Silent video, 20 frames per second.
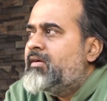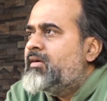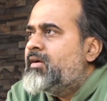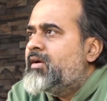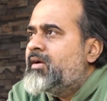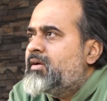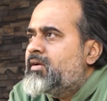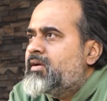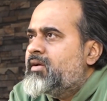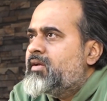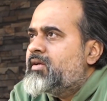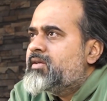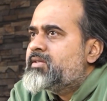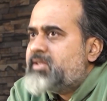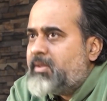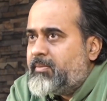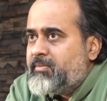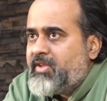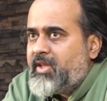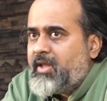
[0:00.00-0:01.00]
uh,
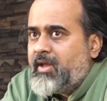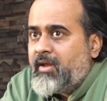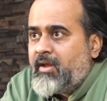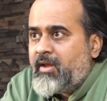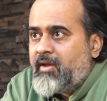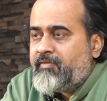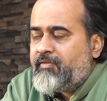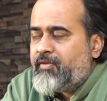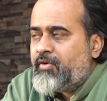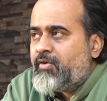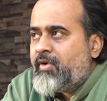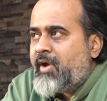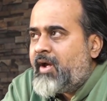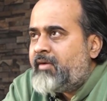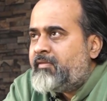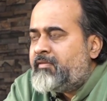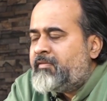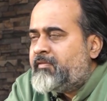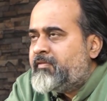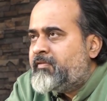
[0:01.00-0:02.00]
something, if you
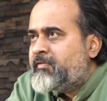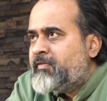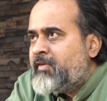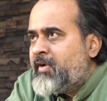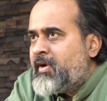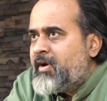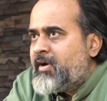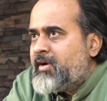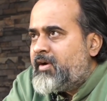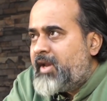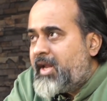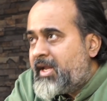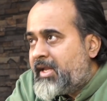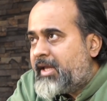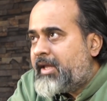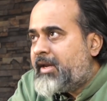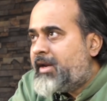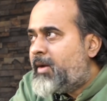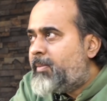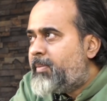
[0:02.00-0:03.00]
have
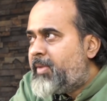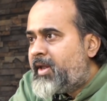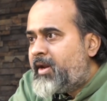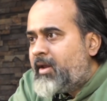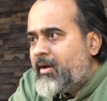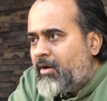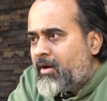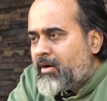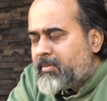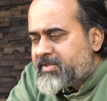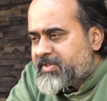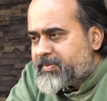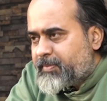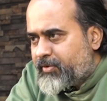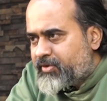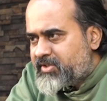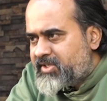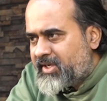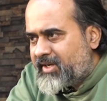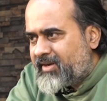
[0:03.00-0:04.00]
taken up an enormous
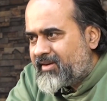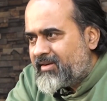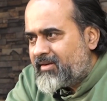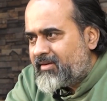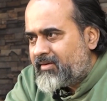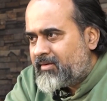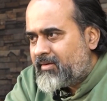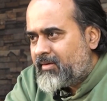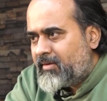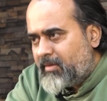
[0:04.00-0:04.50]
project,